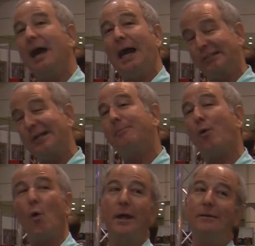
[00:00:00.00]
At some
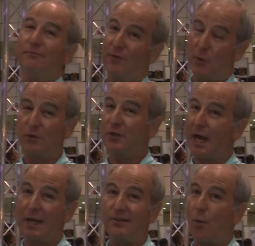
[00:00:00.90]
point, for those of you
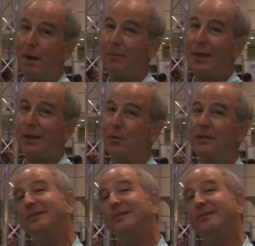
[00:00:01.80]
guys that want pink ones,